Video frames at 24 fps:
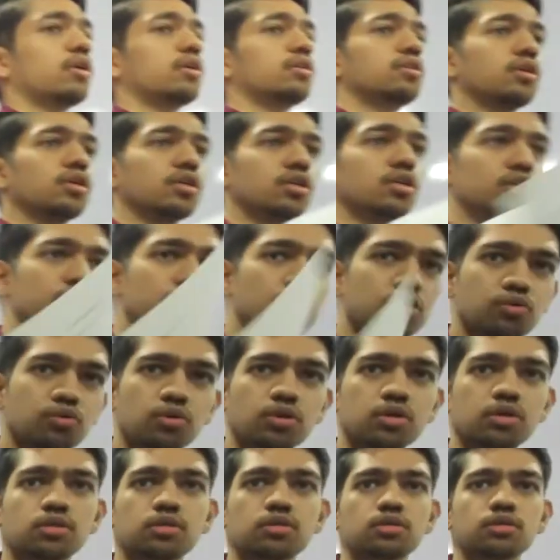What is the
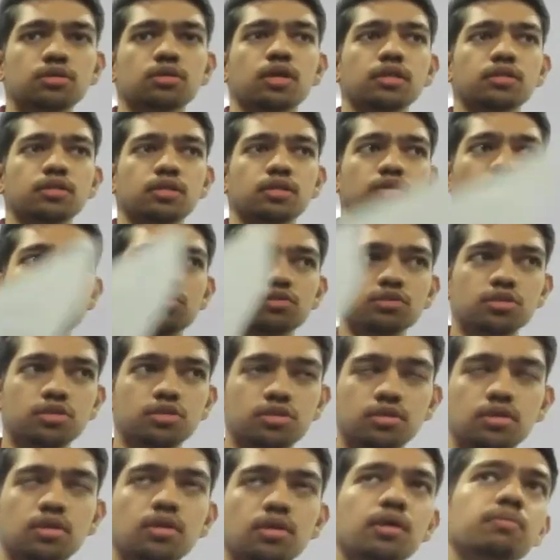constituent, like the
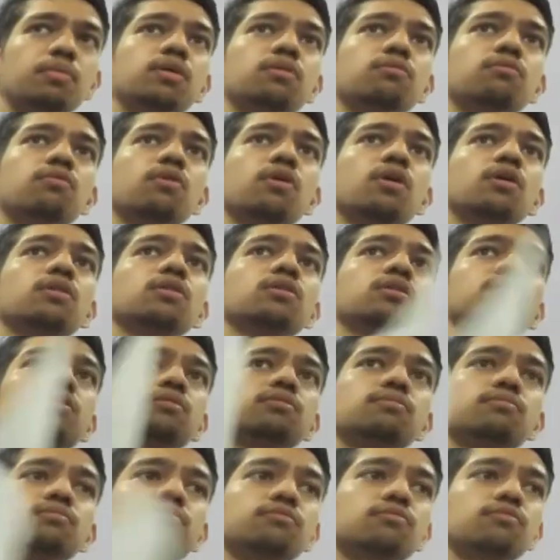I mean,
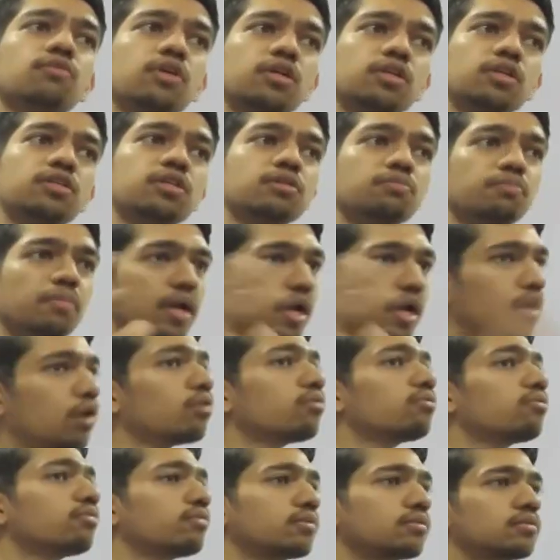what is it
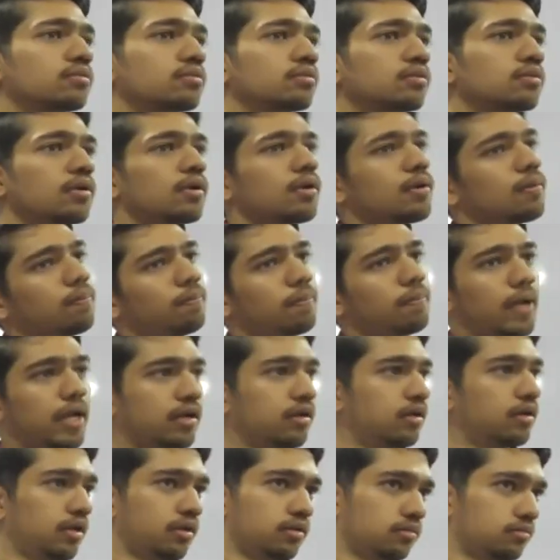made of?
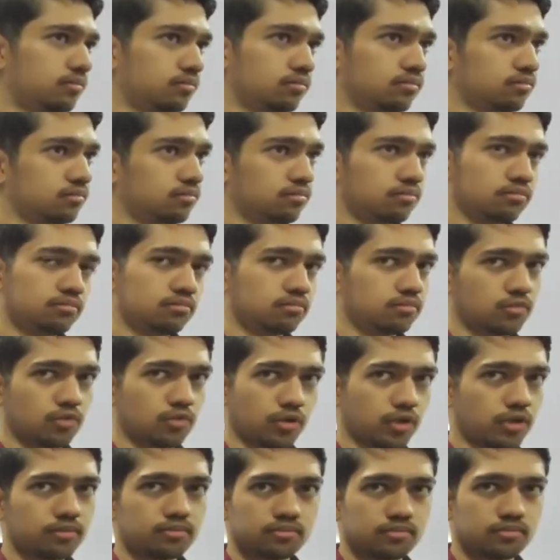Pectin,
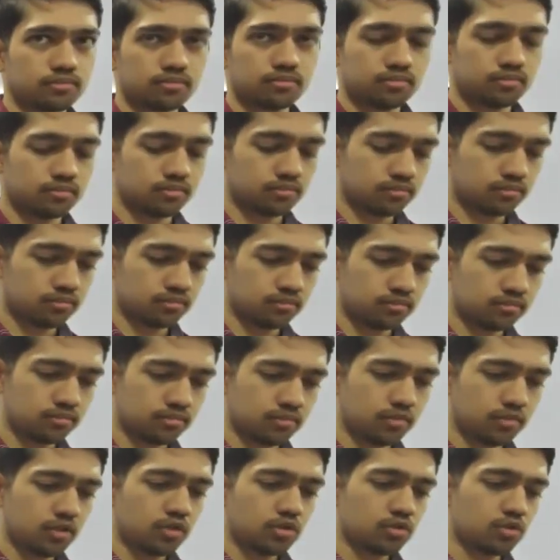okay?
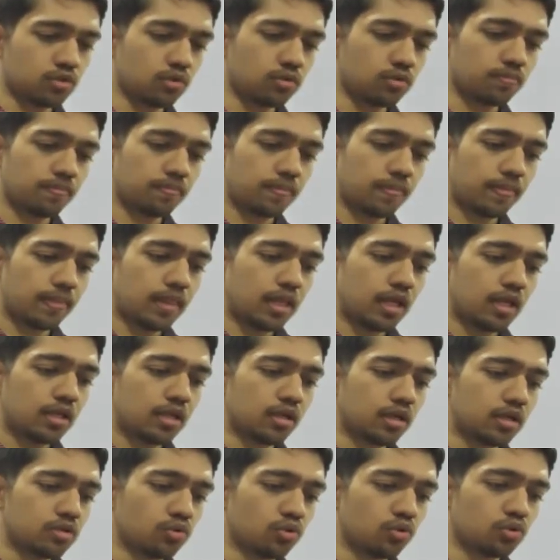So
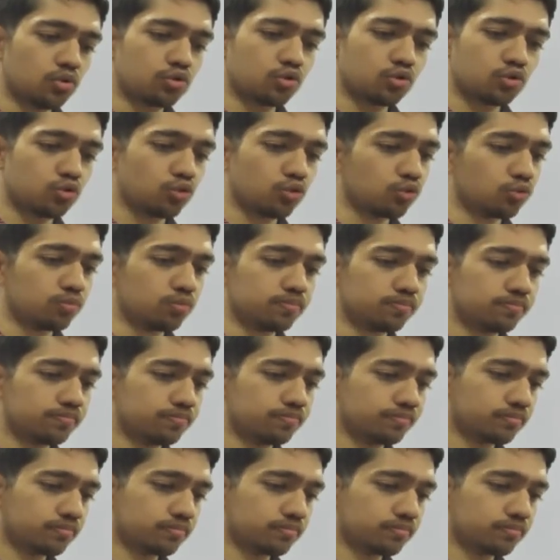that is also true.